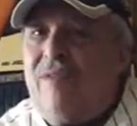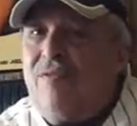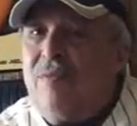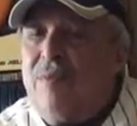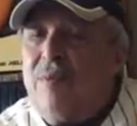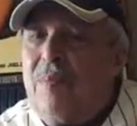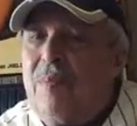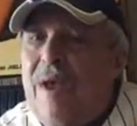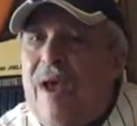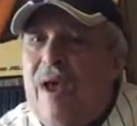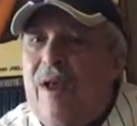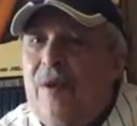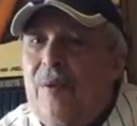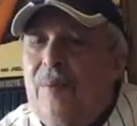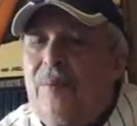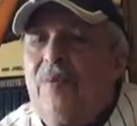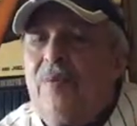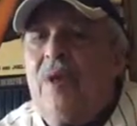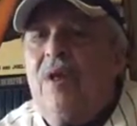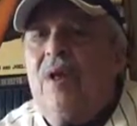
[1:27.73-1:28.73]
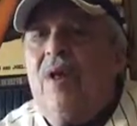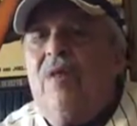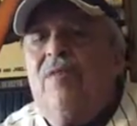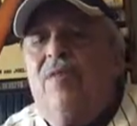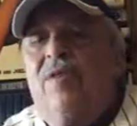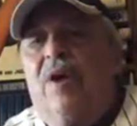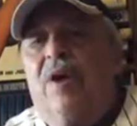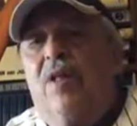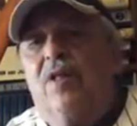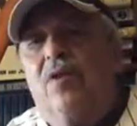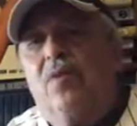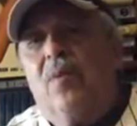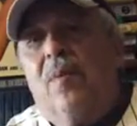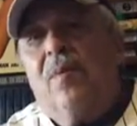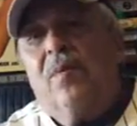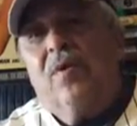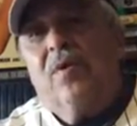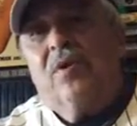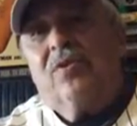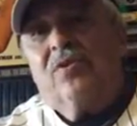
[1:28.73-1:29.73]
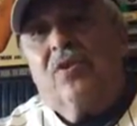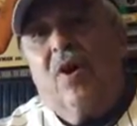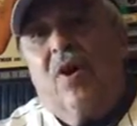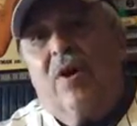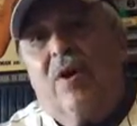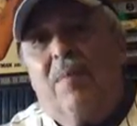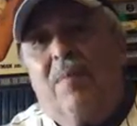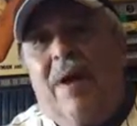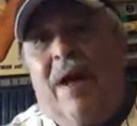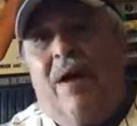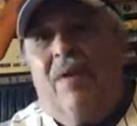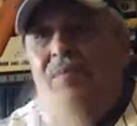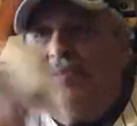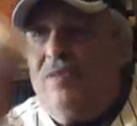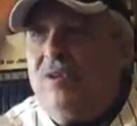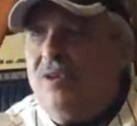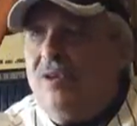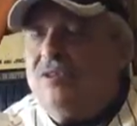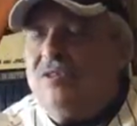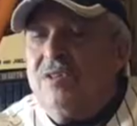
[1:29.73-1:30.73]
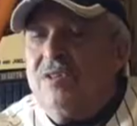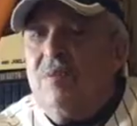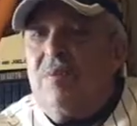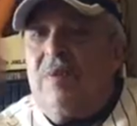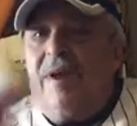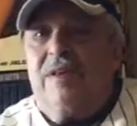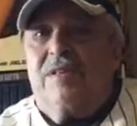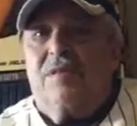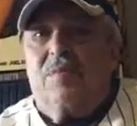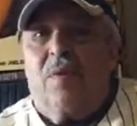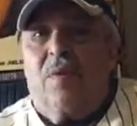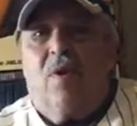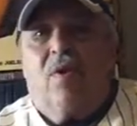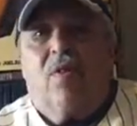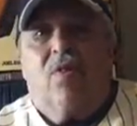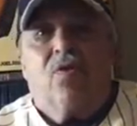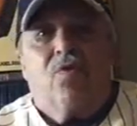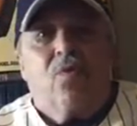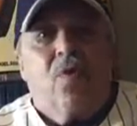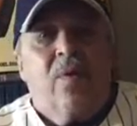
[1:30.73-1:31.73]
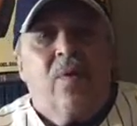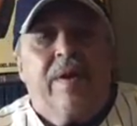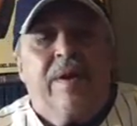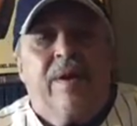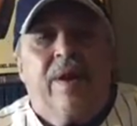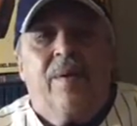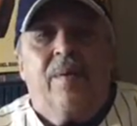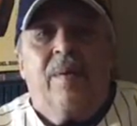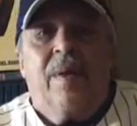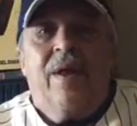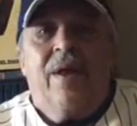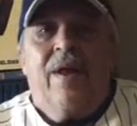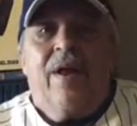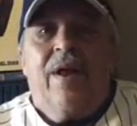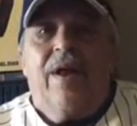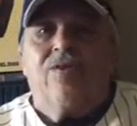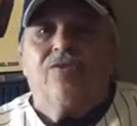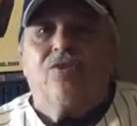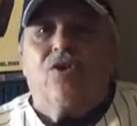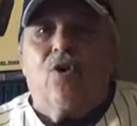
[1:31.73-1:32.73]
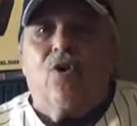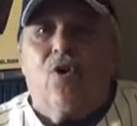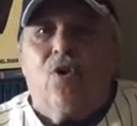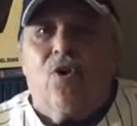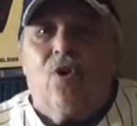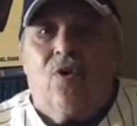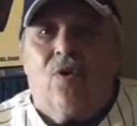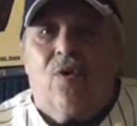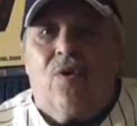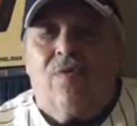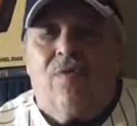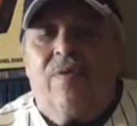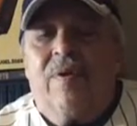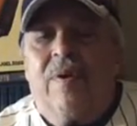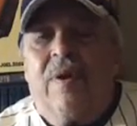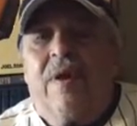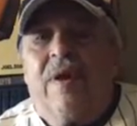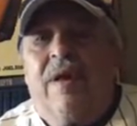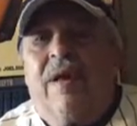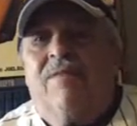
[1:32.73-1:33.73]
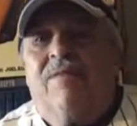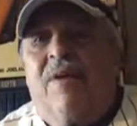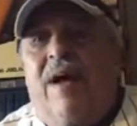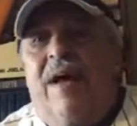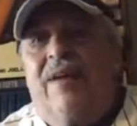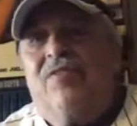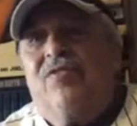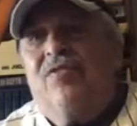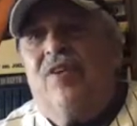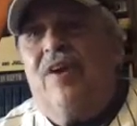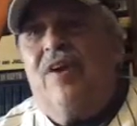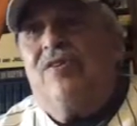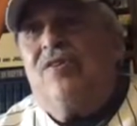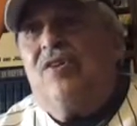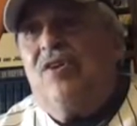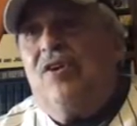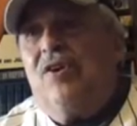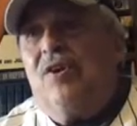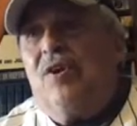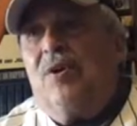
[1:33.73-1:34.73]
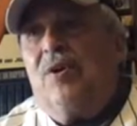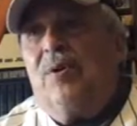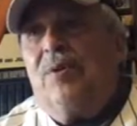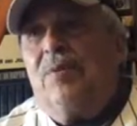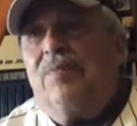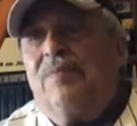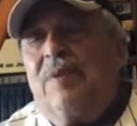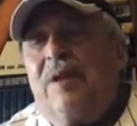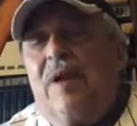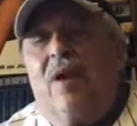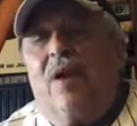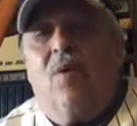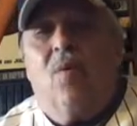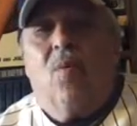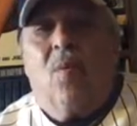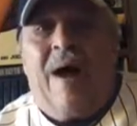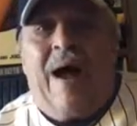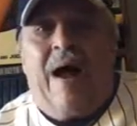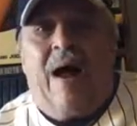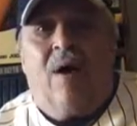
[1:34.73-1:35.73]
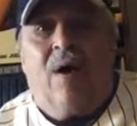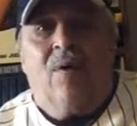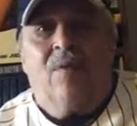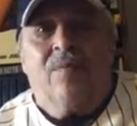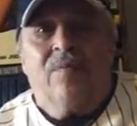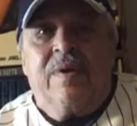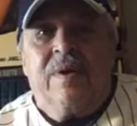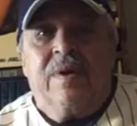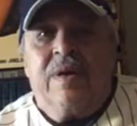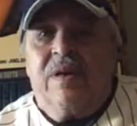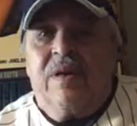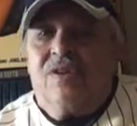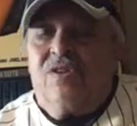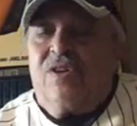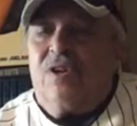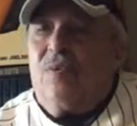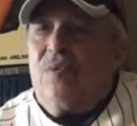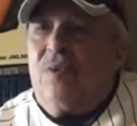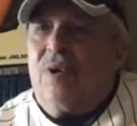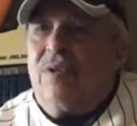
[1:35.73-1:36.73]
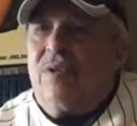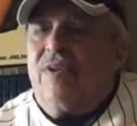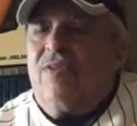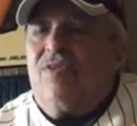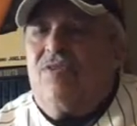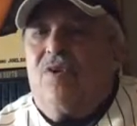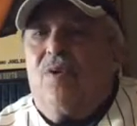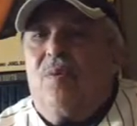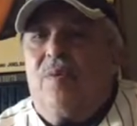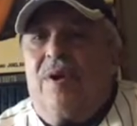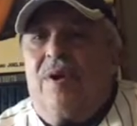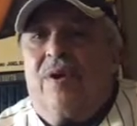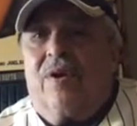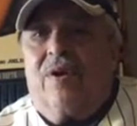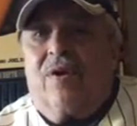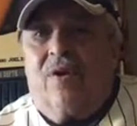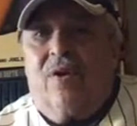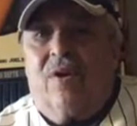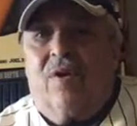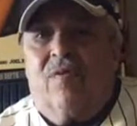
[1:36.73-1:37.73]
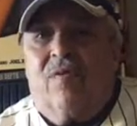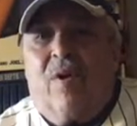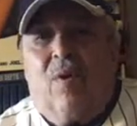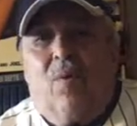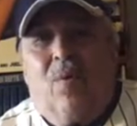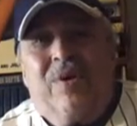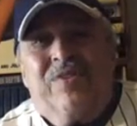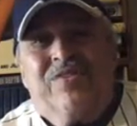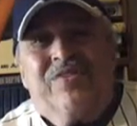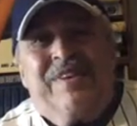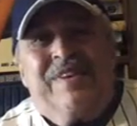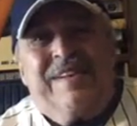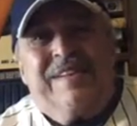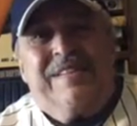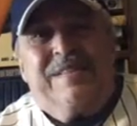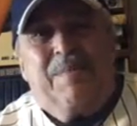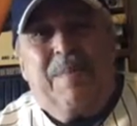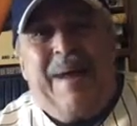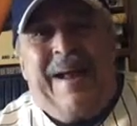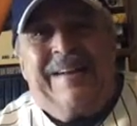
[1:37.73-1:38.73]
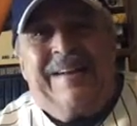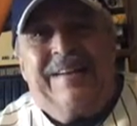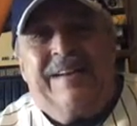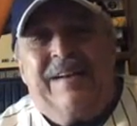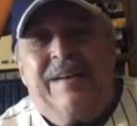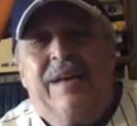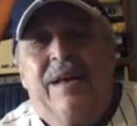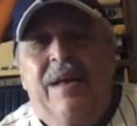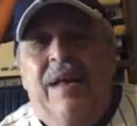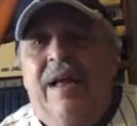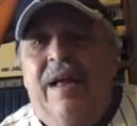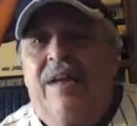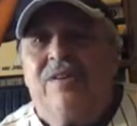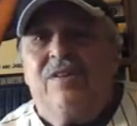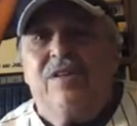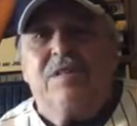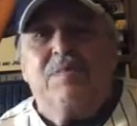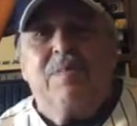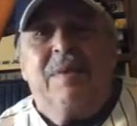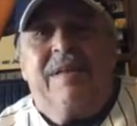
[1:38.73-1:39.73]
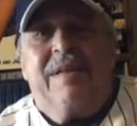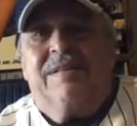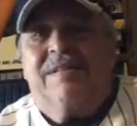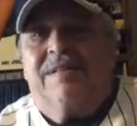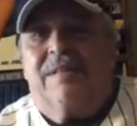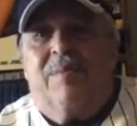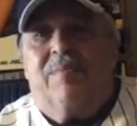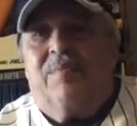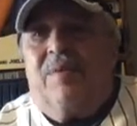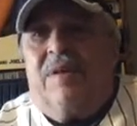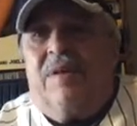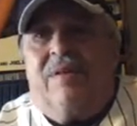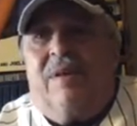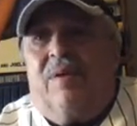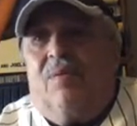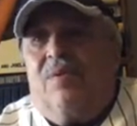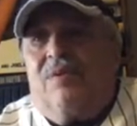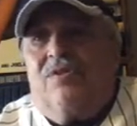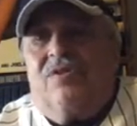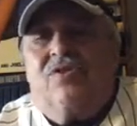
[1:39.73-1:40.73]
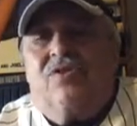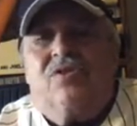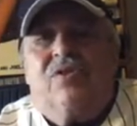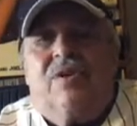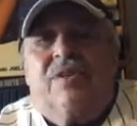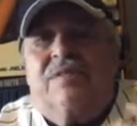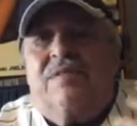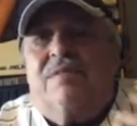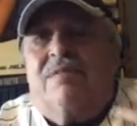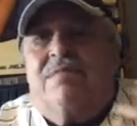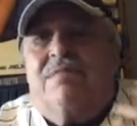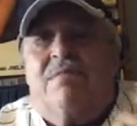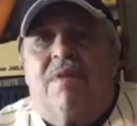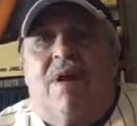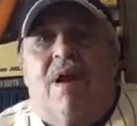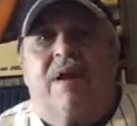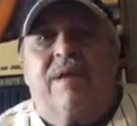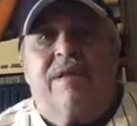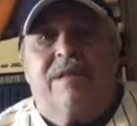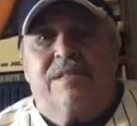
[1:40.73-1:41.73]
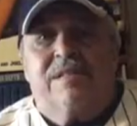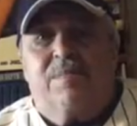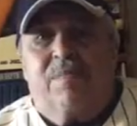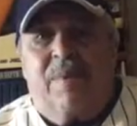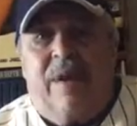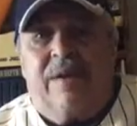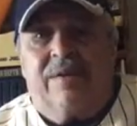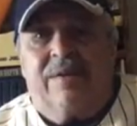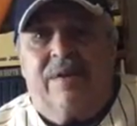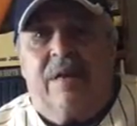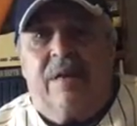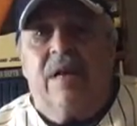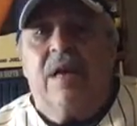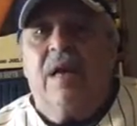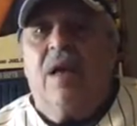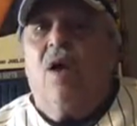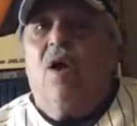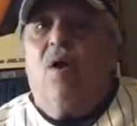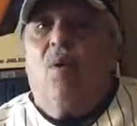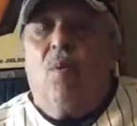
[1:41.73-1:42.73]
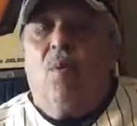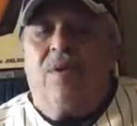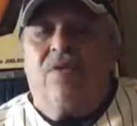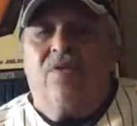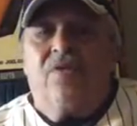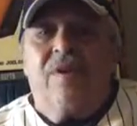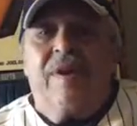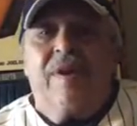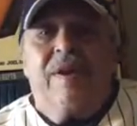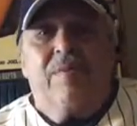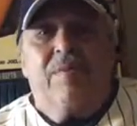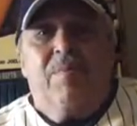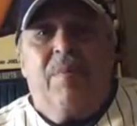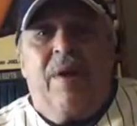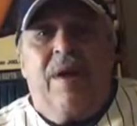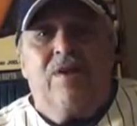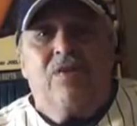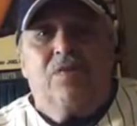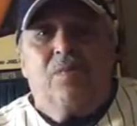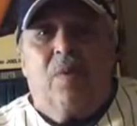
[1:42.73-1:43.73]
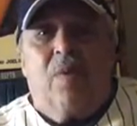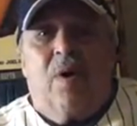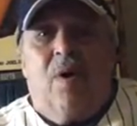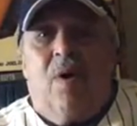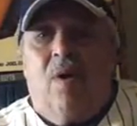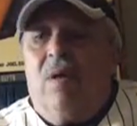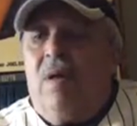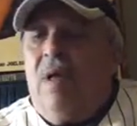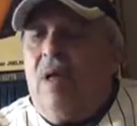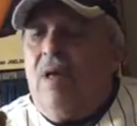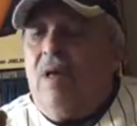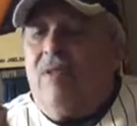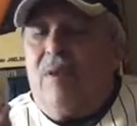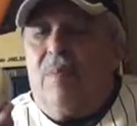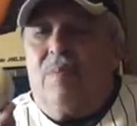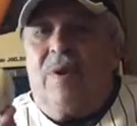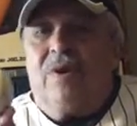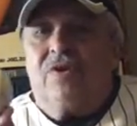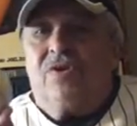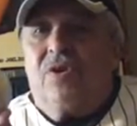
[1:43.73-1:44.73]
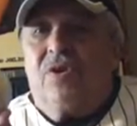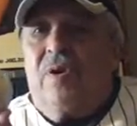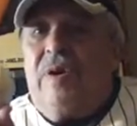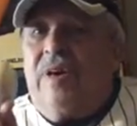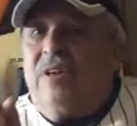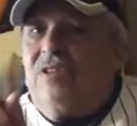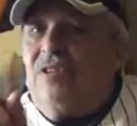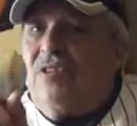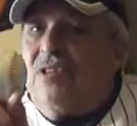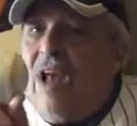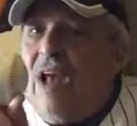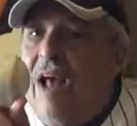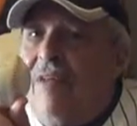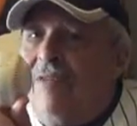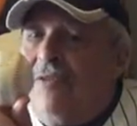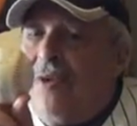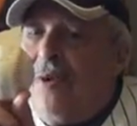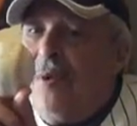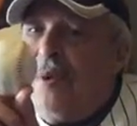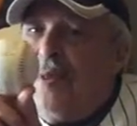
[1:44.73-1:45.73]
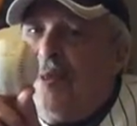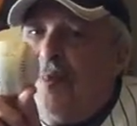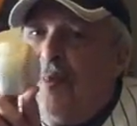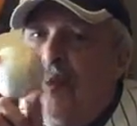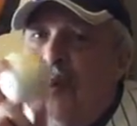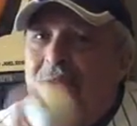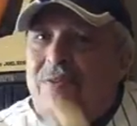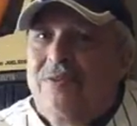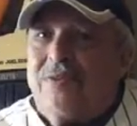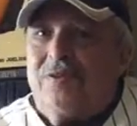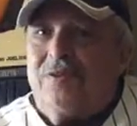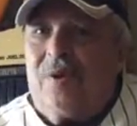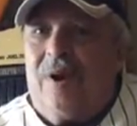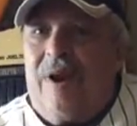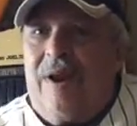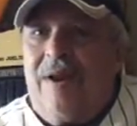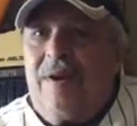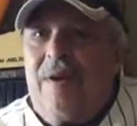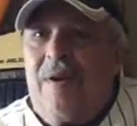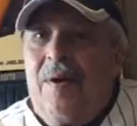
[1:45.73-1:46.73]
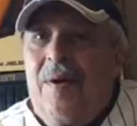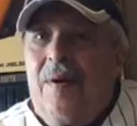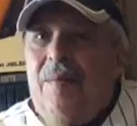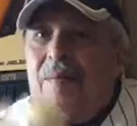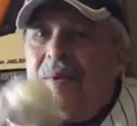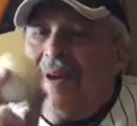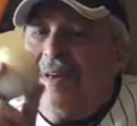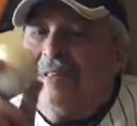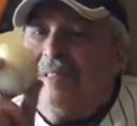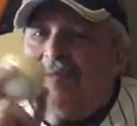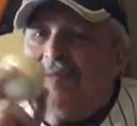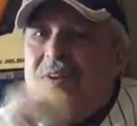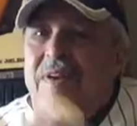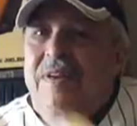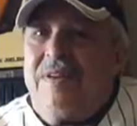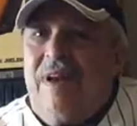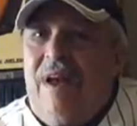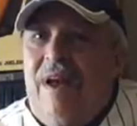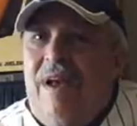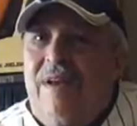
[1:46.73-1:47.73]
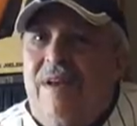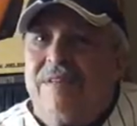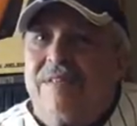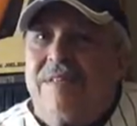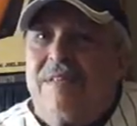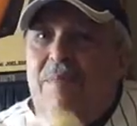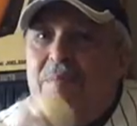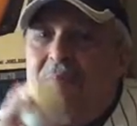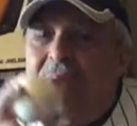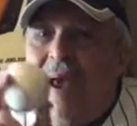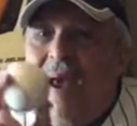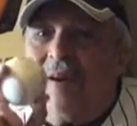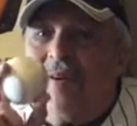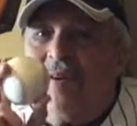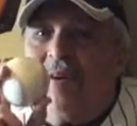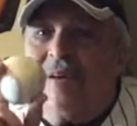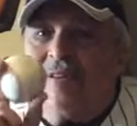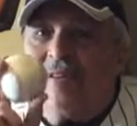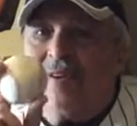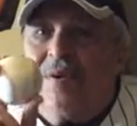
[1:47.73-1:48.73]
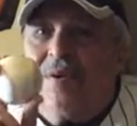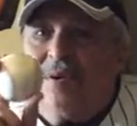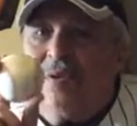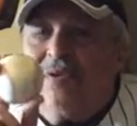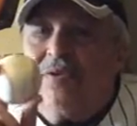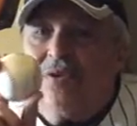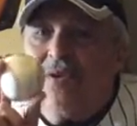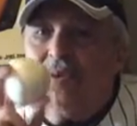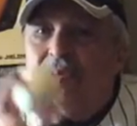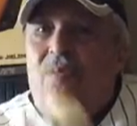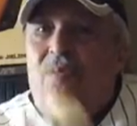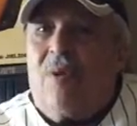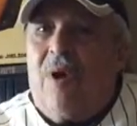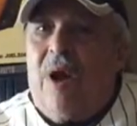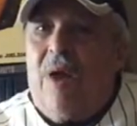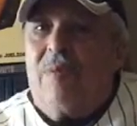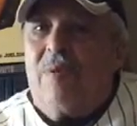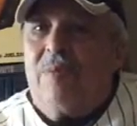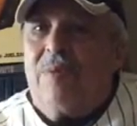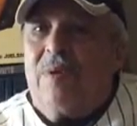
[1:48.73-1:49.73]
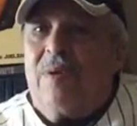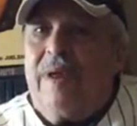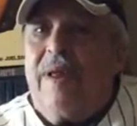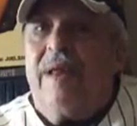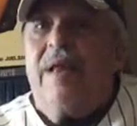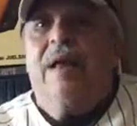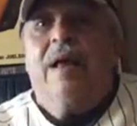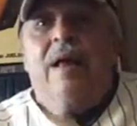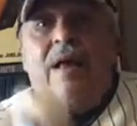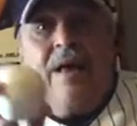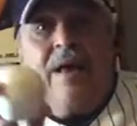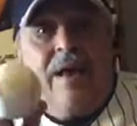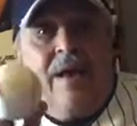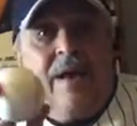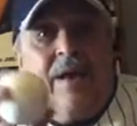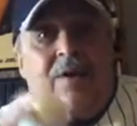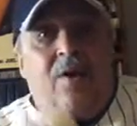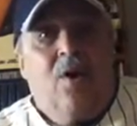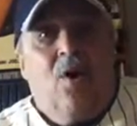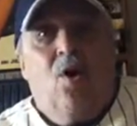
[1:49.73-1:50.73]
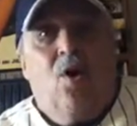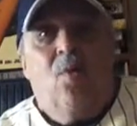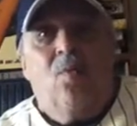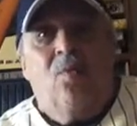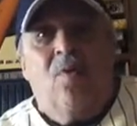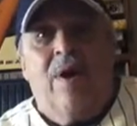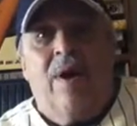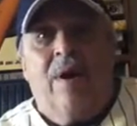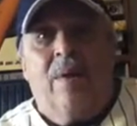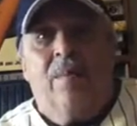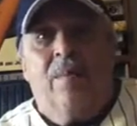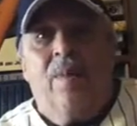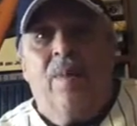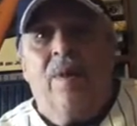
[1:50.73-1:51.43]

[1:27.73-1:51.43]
from the batter. The other one we're going to talk about using the baseball and throwing it is curve. If I say to you, wow, she really threw me a curve, I wasn't expecting it, it just means something that was just not expected. Once again, in baseball, the pitcher is not throwing the ball straight because if he does, the batter is going to probably hit a home run.